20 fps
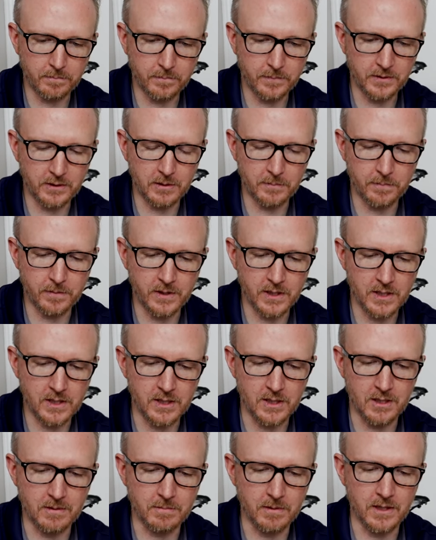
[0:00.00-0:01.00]
still pretty
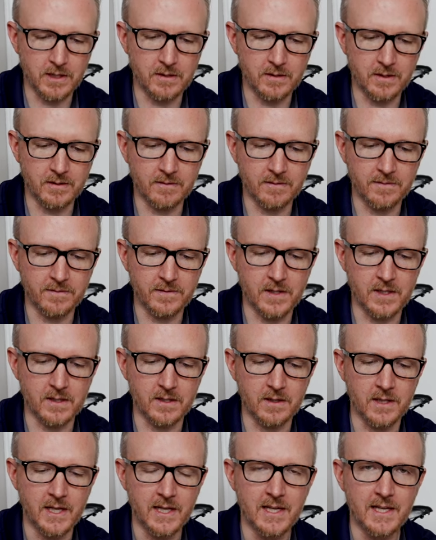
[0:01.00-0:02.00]
good, but you could
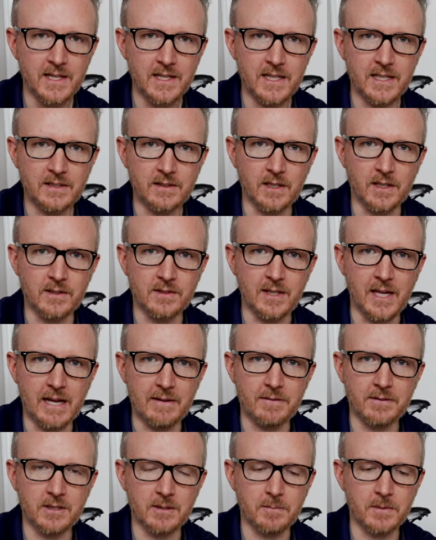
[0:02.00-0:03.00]
feel it does
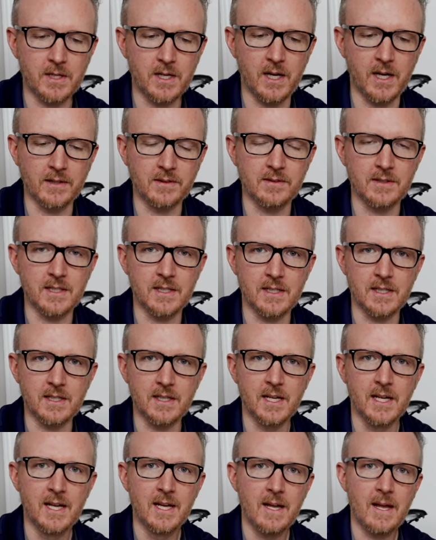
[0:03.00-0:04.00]
have some cuts in
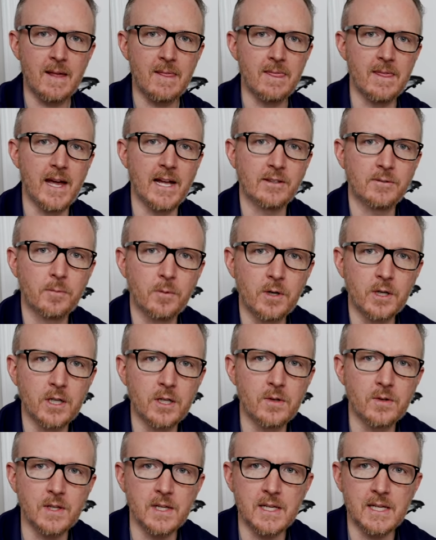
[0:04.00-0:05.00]
it, and that's where
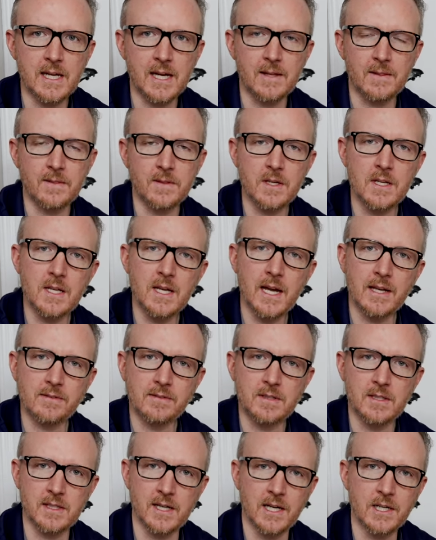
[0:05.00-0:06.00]
you can get the
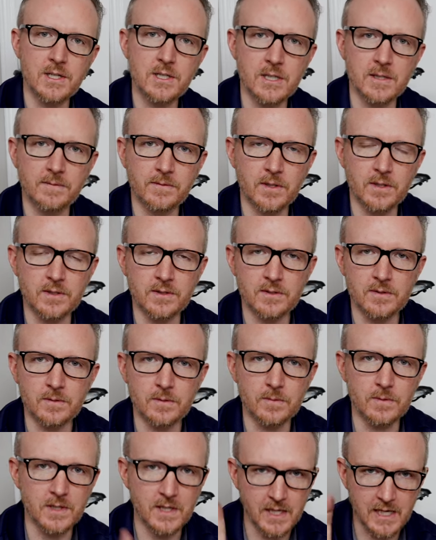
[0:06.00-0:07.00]
STI shifters
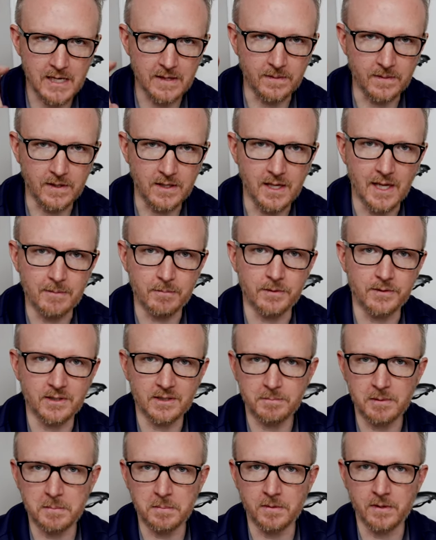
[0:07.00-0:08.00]
to eat the cables,
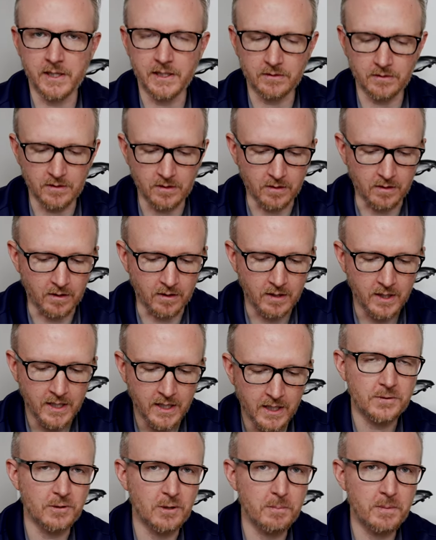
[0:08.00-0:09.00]
as people like to call.
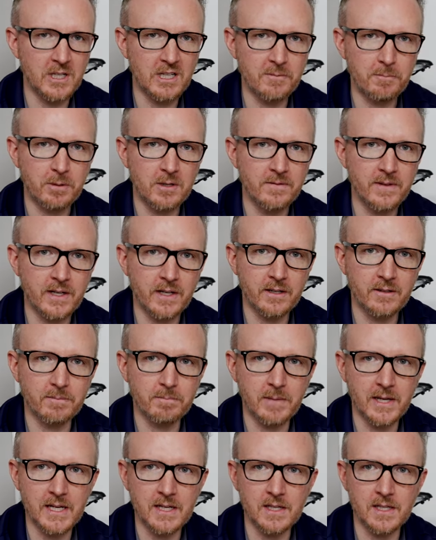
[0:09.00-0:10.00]
So a bit of preventative
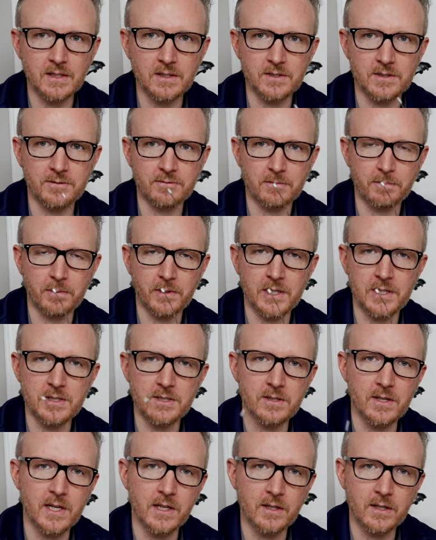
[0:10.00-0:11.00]
maintenance, just replace
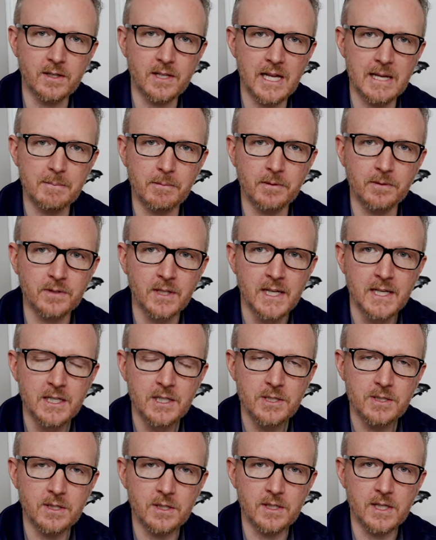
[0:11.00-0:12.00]
your inner cables,
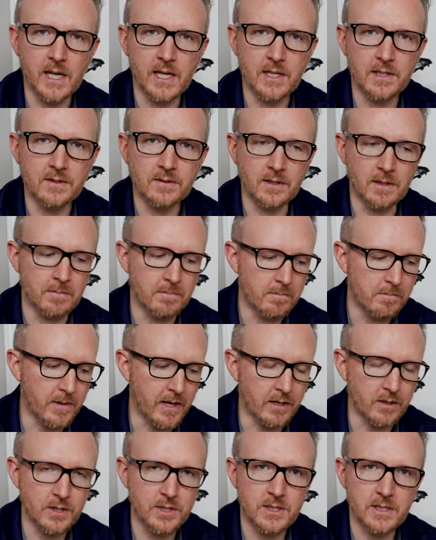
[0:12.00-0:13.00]
should get you some
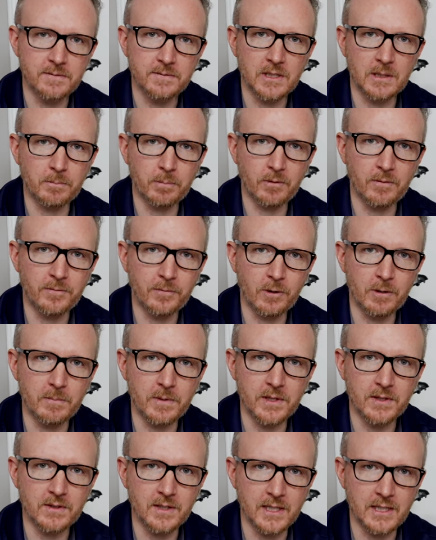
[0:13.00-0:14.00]
better shifting
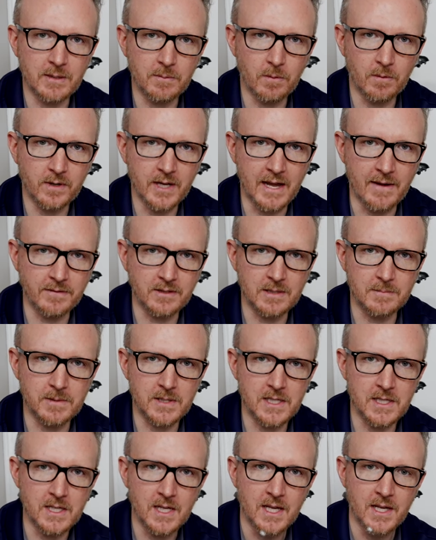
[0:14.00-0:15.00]
performance, and you won't have to
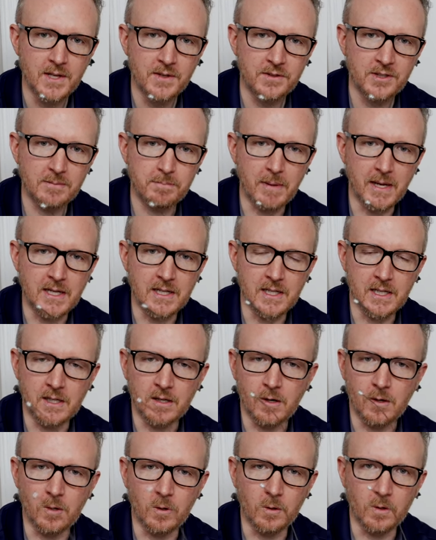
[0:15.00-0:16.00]
be spending
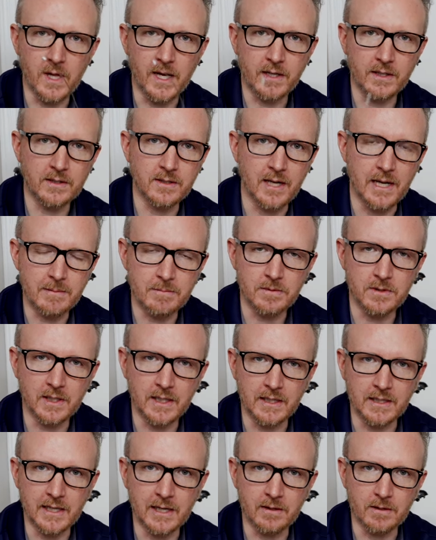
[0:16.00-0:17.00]
a whole lot of time
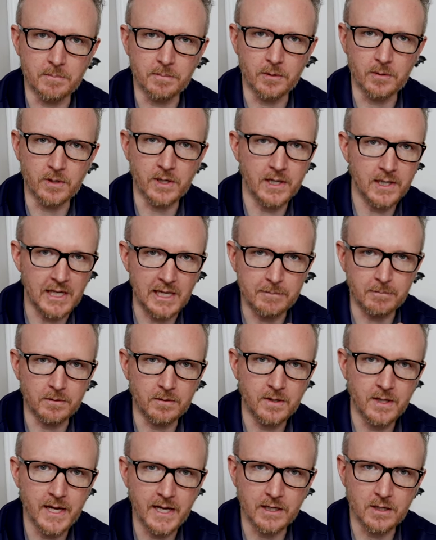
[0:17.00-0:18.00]
digging out a broken
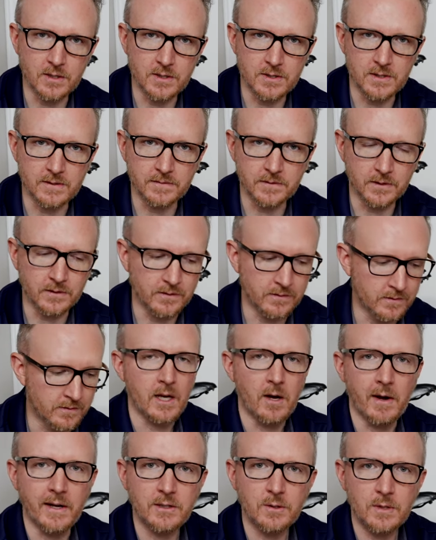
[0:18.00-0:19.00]
cable out of your shifters.
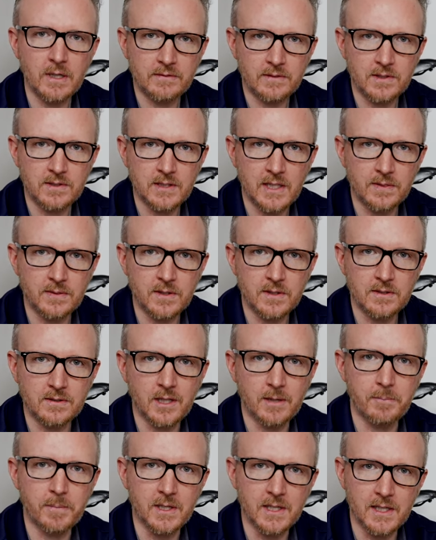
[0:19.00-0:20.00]
Now I do have to set this
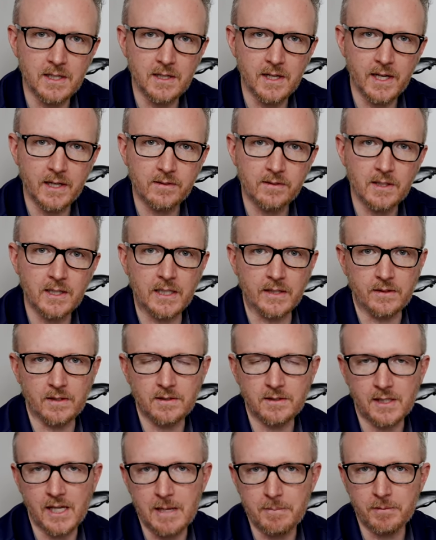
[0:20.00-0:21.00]
up and index it, get the
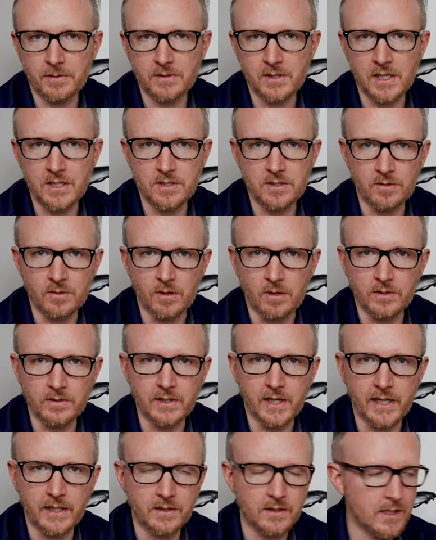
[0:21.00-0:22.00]
cable tension all
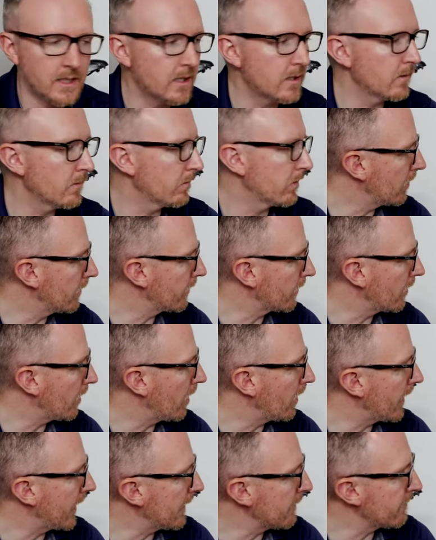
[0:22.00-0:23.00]
dialed in. But
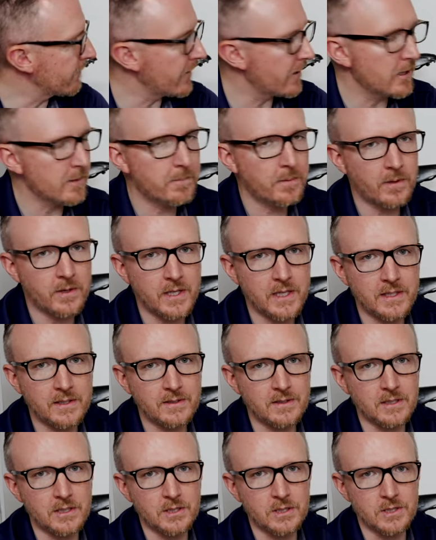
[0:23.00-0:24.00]
overall, I am very
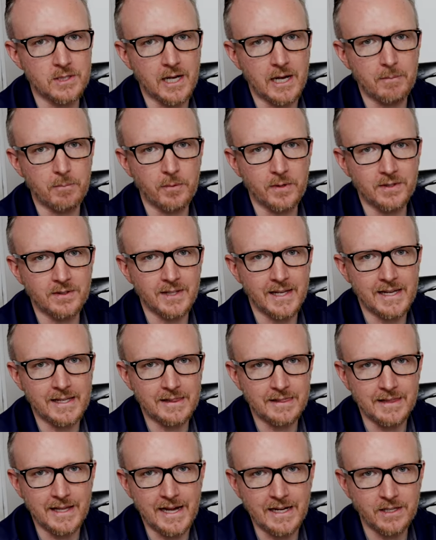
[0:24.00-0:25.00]
pleased. This job was a
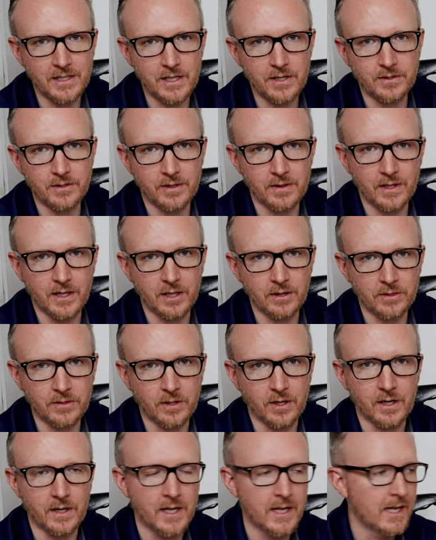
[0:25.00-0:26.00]
lot easier than I
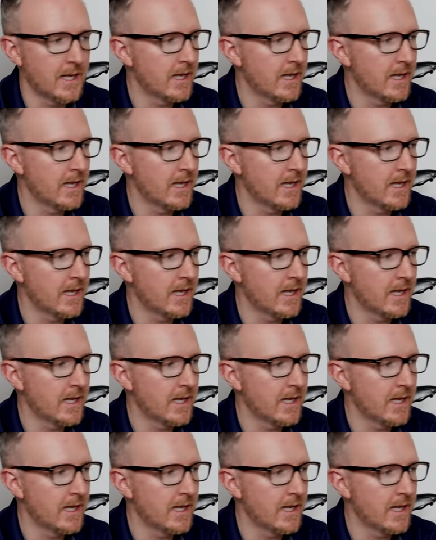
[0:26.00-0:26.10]
thought,